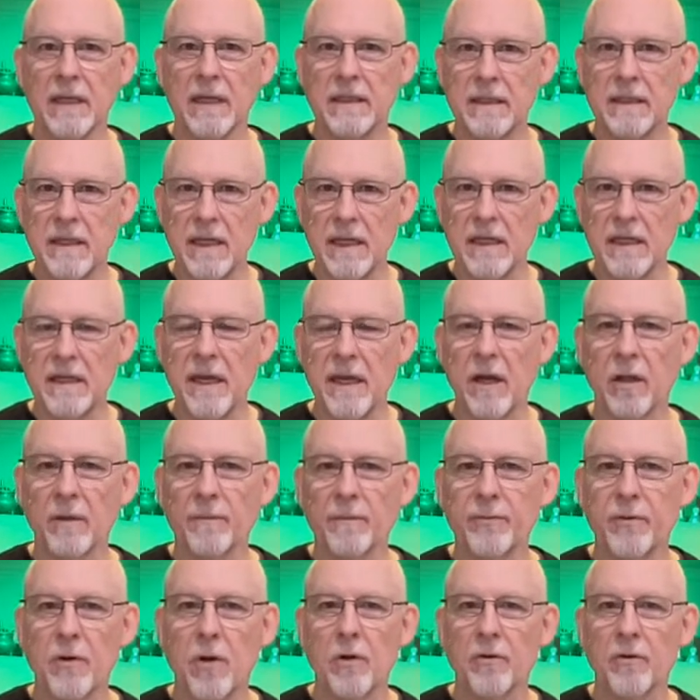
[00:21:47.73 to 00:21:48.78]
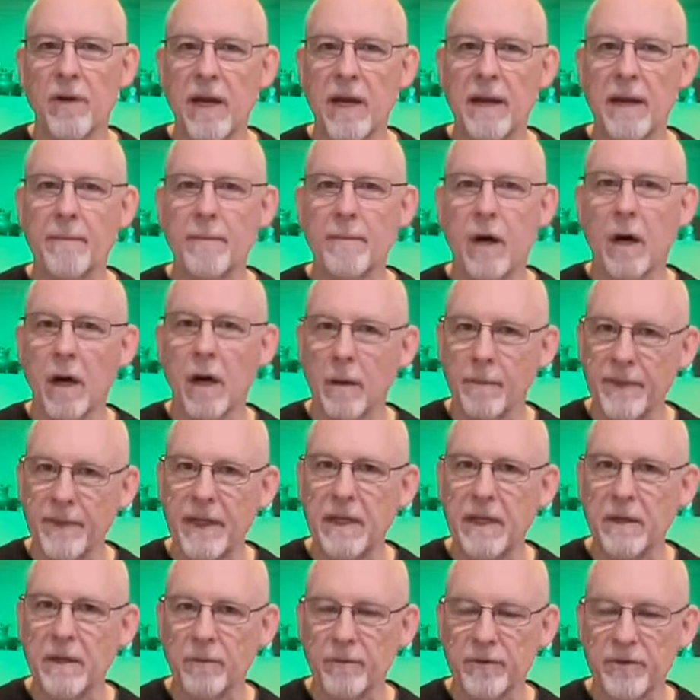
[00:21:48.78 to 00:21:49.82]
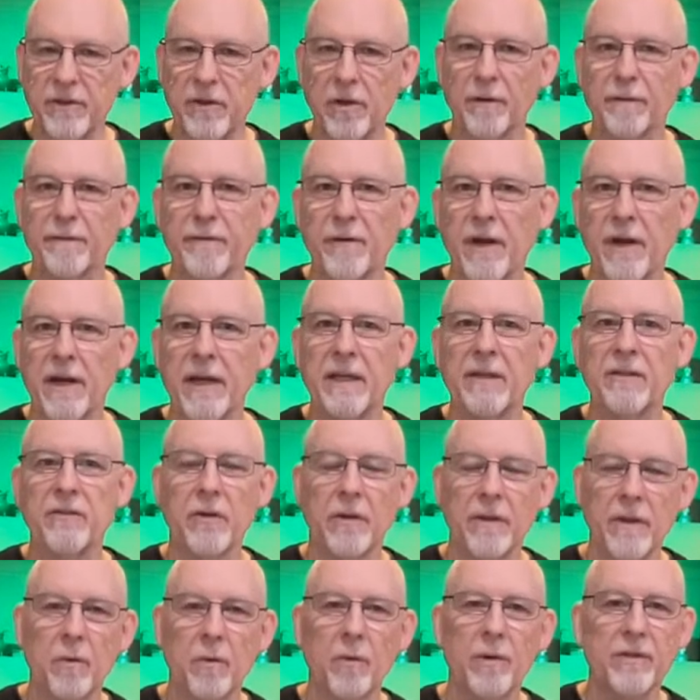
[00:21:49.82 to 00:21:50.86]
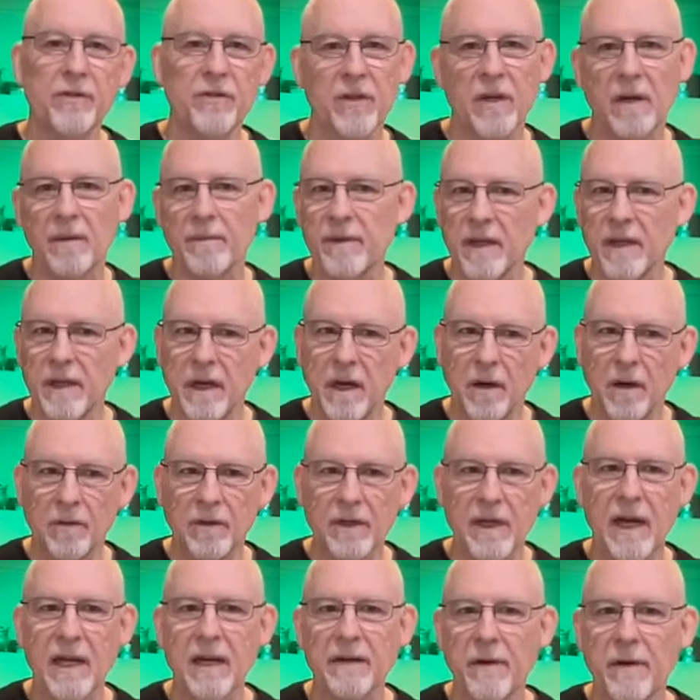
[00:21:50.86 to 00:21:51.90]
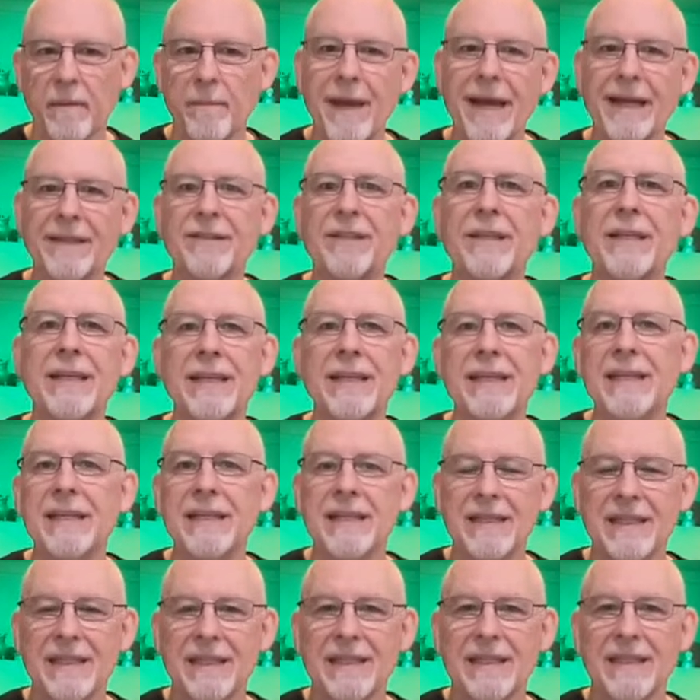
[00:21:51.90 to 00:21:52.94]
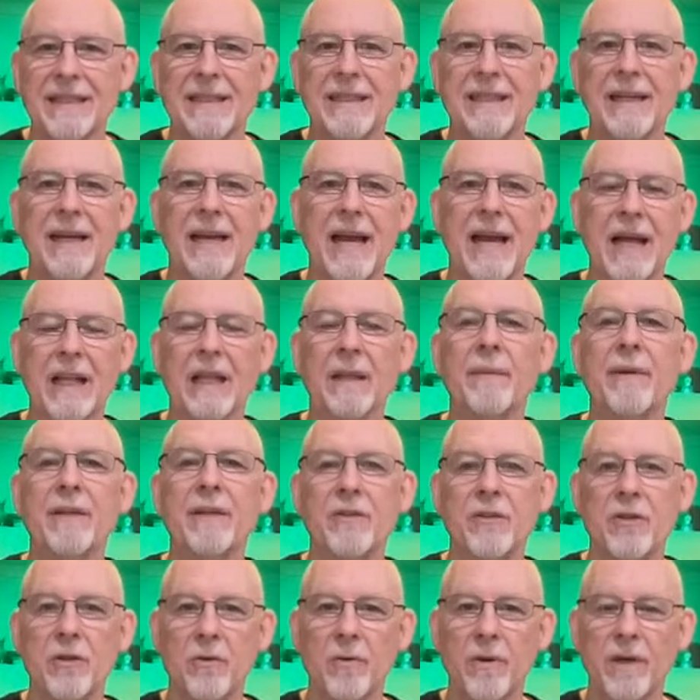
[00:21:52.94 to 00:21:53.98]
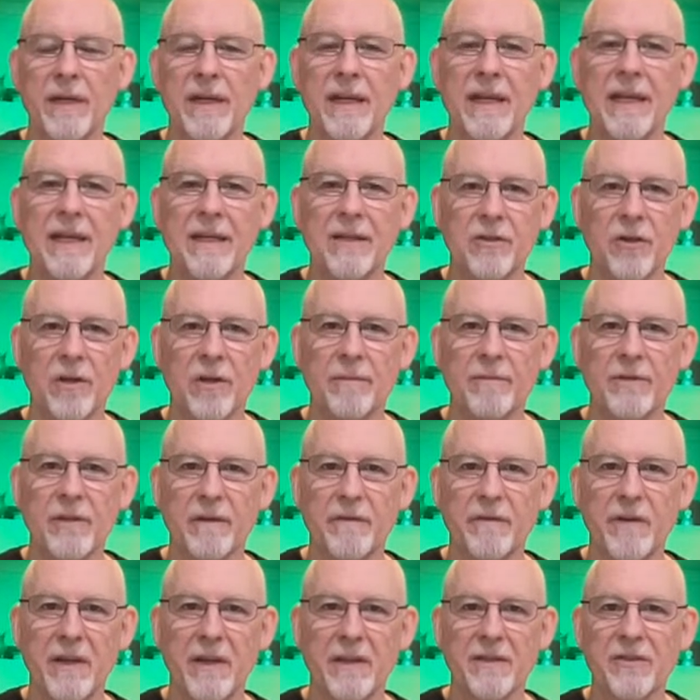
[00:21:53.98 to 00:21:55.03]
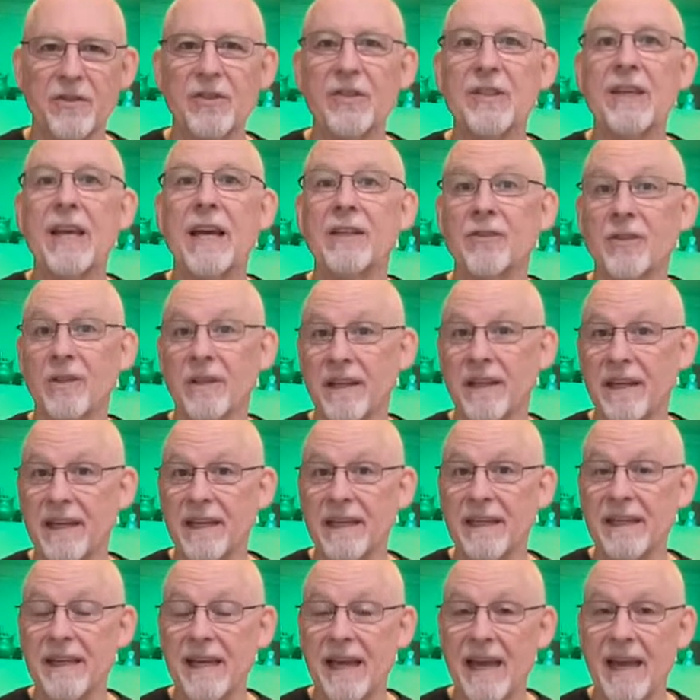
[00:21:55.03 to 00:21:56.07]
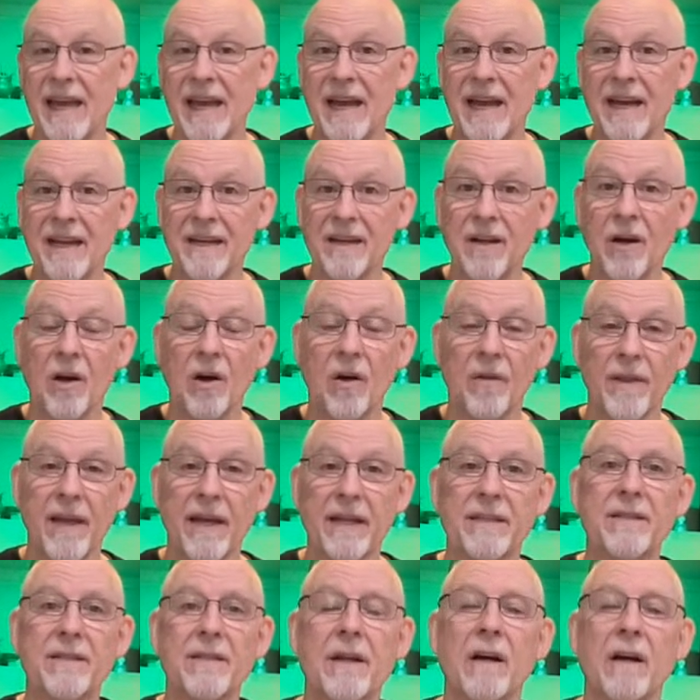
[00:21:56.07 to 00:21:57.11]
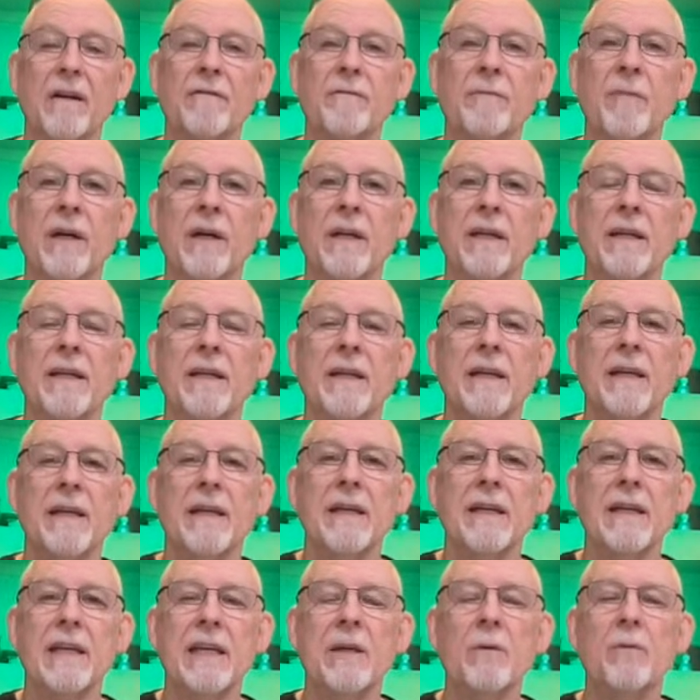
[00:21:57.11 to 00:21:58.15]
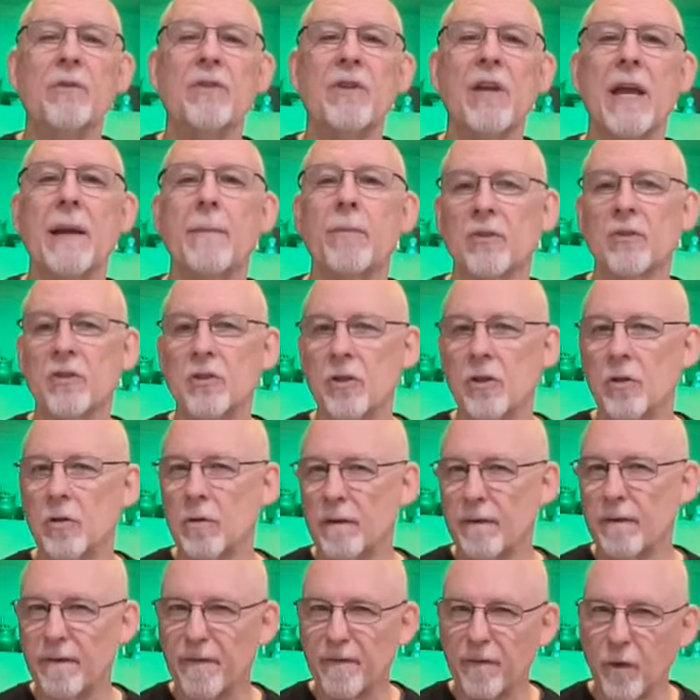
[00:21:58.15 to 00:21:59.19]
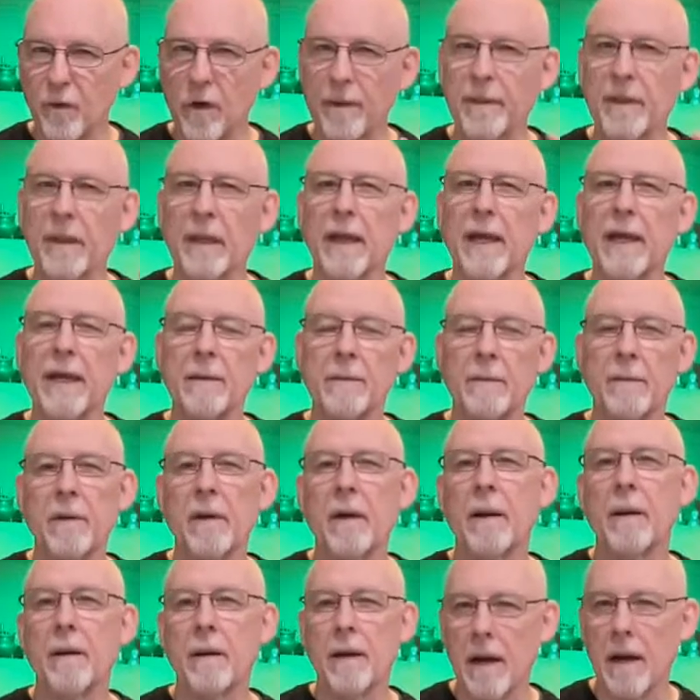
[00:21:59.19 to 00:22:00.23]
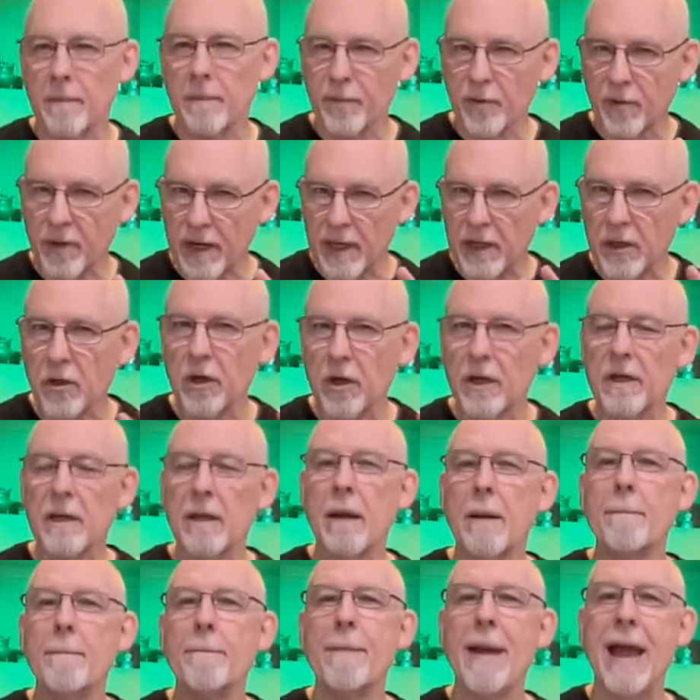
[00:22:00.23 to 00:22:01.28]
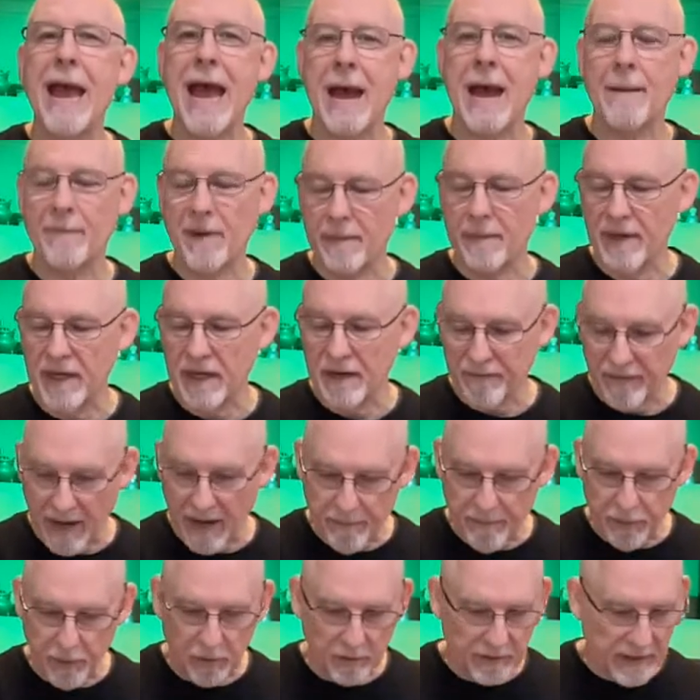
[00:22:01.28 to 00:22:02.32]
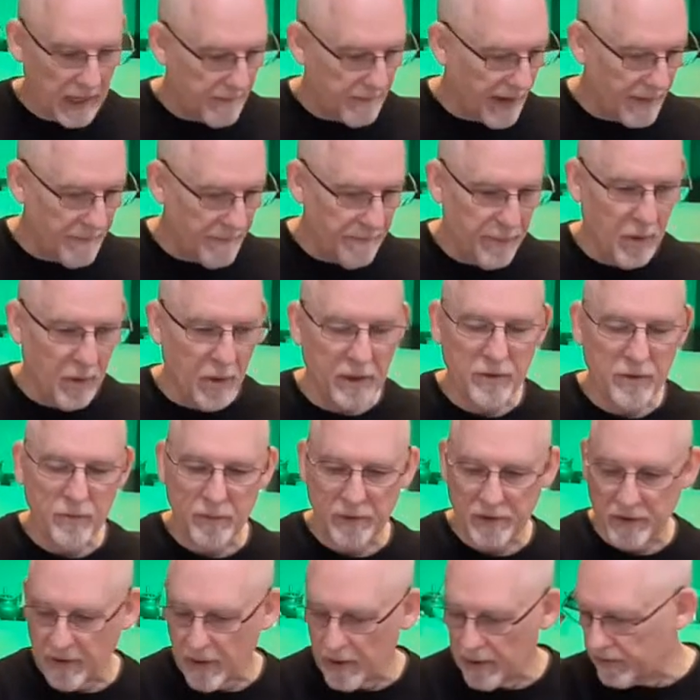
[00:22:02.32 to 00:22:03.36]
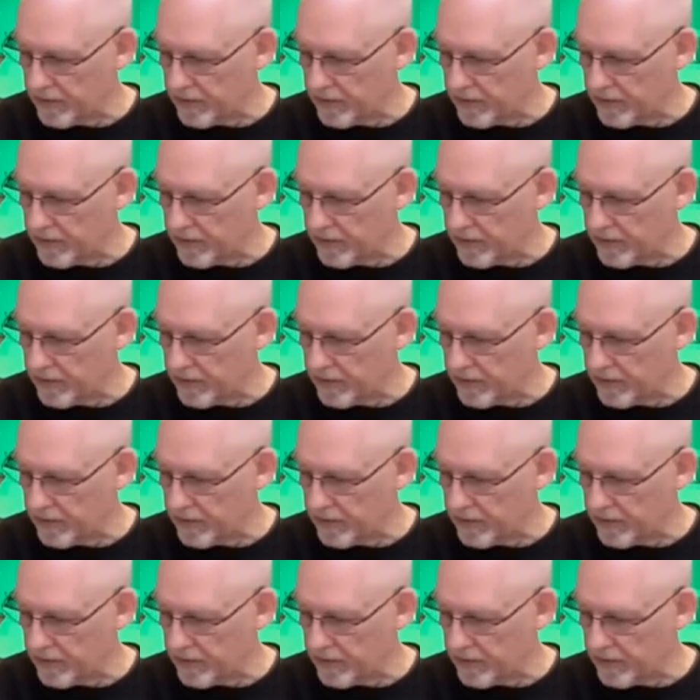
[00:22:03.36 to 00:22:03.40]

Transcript: detailed program, albeit it was still Freddie. So there was some, kind of a messy element to it in terms of his scheduling and all that stuff. But he was able to formulate a pretty good map. I mean, if I pulled out my books, which they're